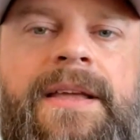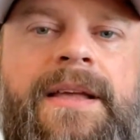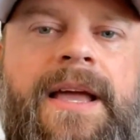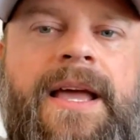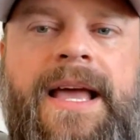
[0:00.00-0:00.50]

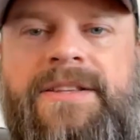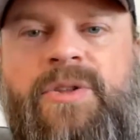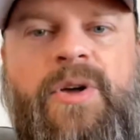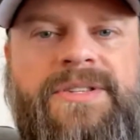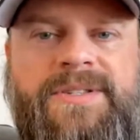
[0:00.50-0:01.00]
as
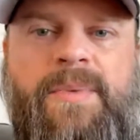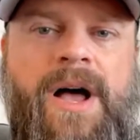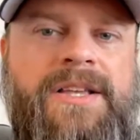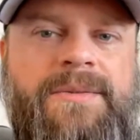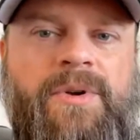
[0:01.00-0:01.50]
close as
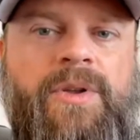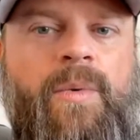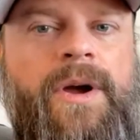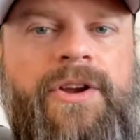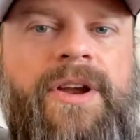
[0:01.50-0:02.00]
possible to
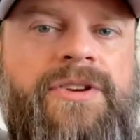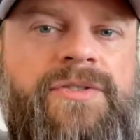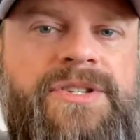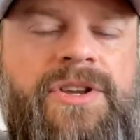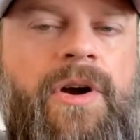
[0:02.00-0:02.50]
what your
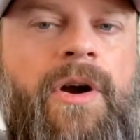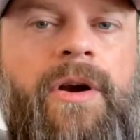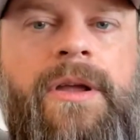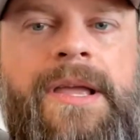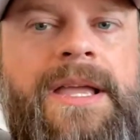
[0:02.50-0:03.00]
interests are,
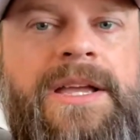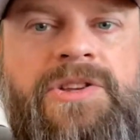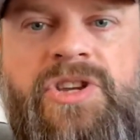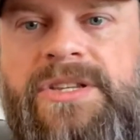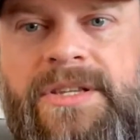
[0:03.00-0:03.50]

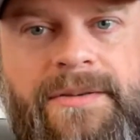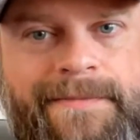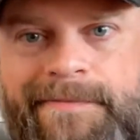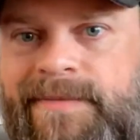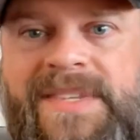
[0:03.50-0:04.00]
just
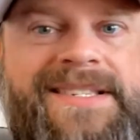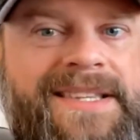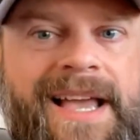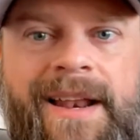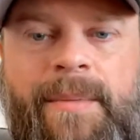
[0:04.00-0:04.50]

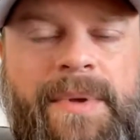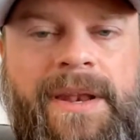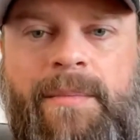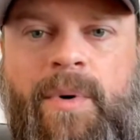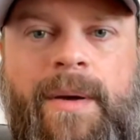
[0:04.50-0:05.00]
set up an
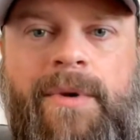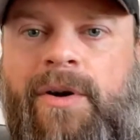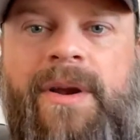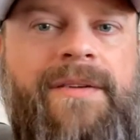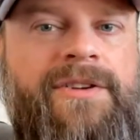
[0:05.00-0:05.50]
appointment
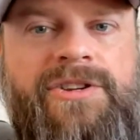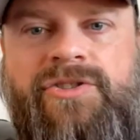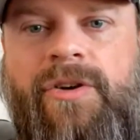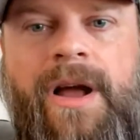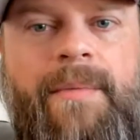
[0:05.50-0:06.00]
or even just
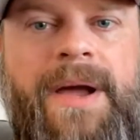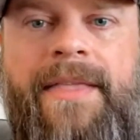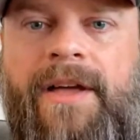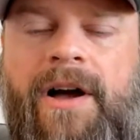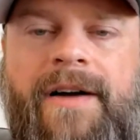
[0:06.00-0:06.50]
drop by
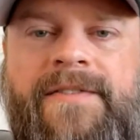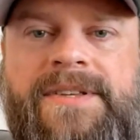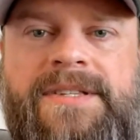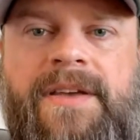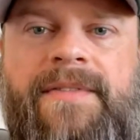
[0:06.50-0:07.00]
the
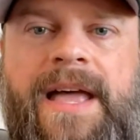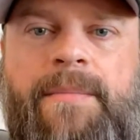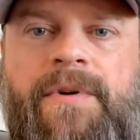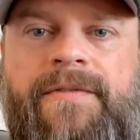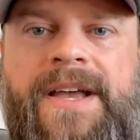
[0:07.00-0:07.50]
office of that
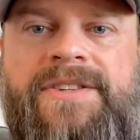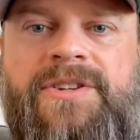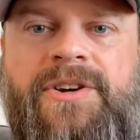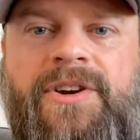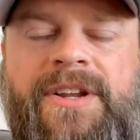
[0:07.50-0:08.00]

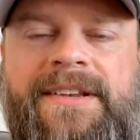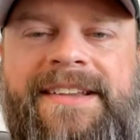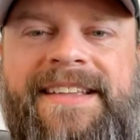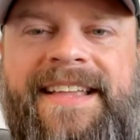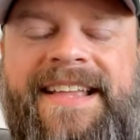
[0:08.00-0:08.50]
professor. And
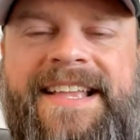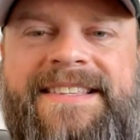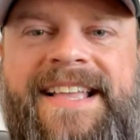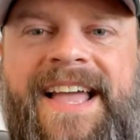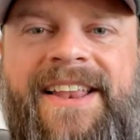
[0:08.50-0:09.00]
it's
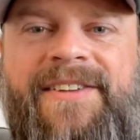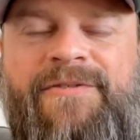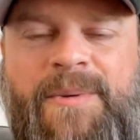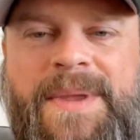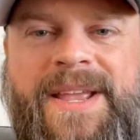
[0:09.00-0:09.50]
kind of,
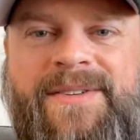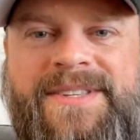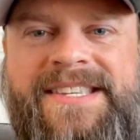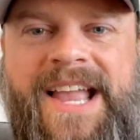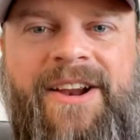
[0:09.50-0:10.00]
for me, it
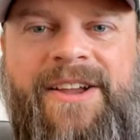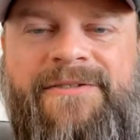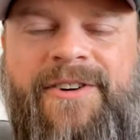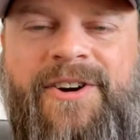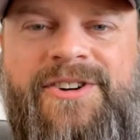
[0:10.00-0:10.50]
was scary at
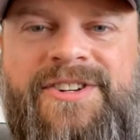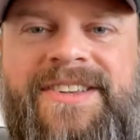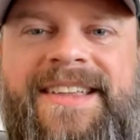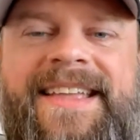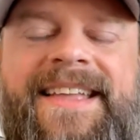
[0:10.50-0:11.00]
first.
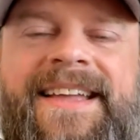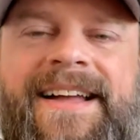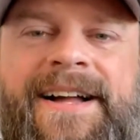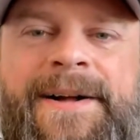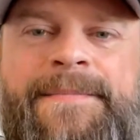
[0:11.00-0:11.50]

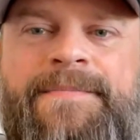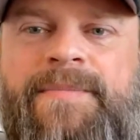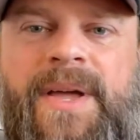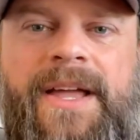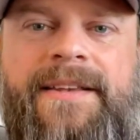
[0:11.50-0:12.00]

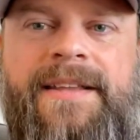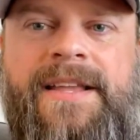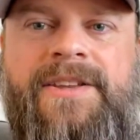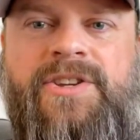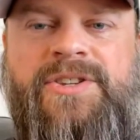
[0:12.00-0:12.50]
But
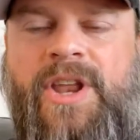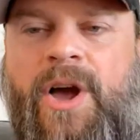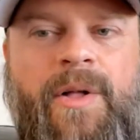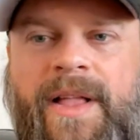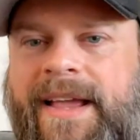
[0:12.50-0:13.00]
just
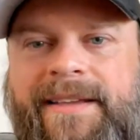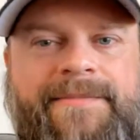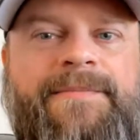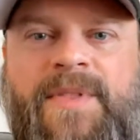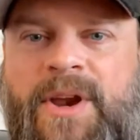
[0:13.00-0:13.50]
know, like,
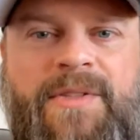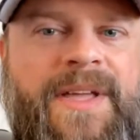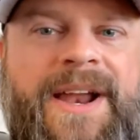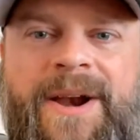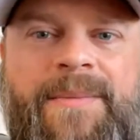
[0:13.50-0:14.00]
they're
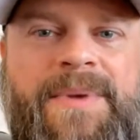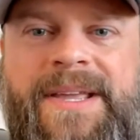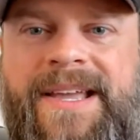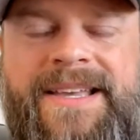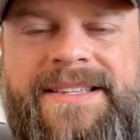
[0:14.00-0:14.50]
there
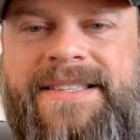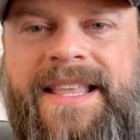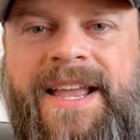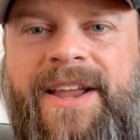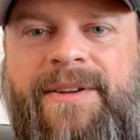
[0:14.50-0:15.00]
because
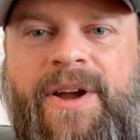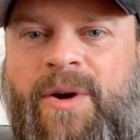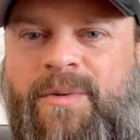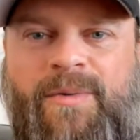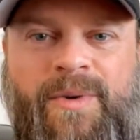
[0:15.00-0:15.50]
they are
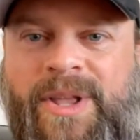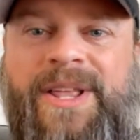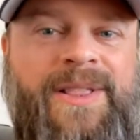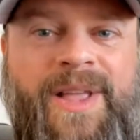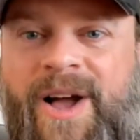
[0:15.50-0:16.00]

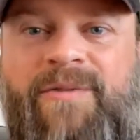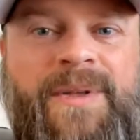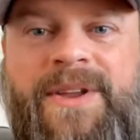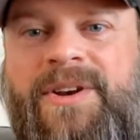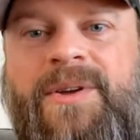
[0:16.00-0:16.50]
really love what
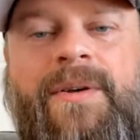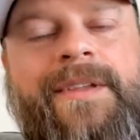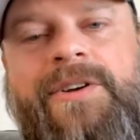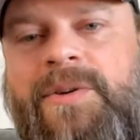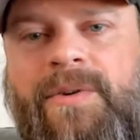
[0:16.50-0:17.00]
they're doing. They're doing